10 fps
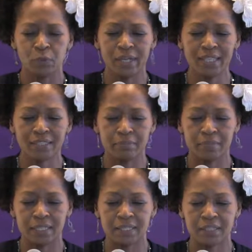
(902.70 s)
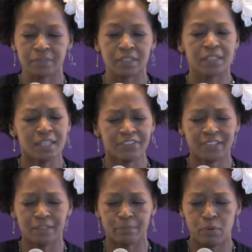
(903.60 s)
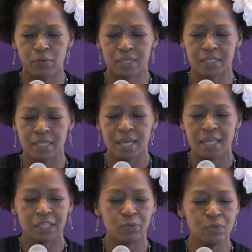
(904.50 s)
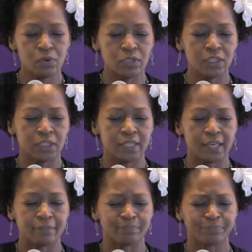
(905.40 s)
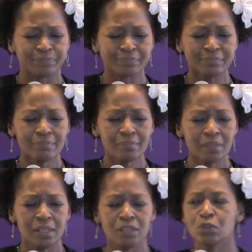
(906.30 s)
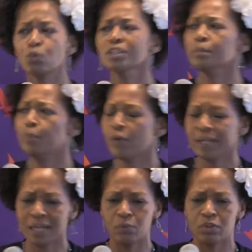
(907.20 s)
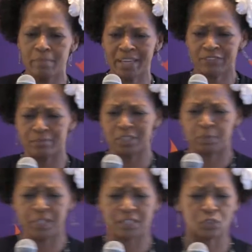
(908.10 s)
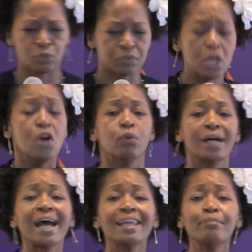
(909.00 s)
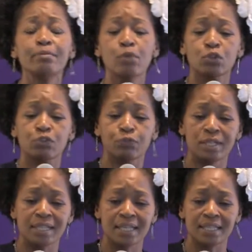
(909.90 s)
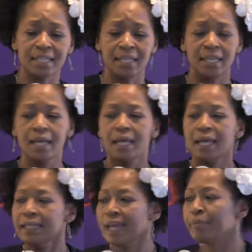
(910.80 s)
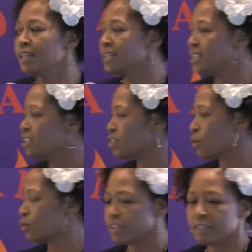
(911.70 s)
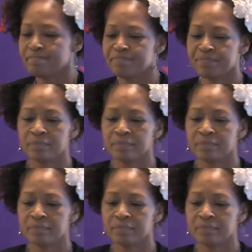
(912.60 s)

Well, it's some, it's some significant points that we want to look at. So what's the point I want to make from this piece of scripture? Well, God had been merciful, as I said. Not because he deserved it,